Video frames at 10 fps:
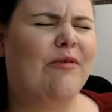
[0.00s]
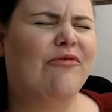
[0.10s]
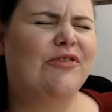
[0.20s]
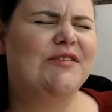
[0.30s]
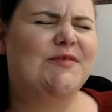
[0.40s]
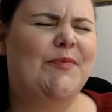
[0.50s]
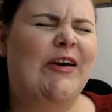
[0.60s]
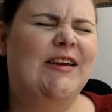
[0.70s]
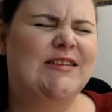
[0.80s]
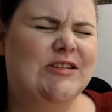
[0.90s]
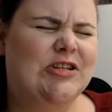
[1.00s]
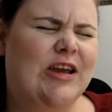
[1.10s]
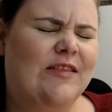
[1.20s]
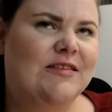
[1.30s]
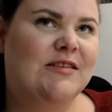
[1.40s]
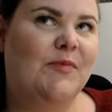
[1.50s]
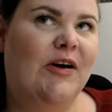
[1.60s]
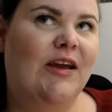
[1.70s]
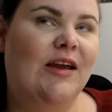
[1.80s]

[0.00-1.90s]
for the spike? Did you get the spike?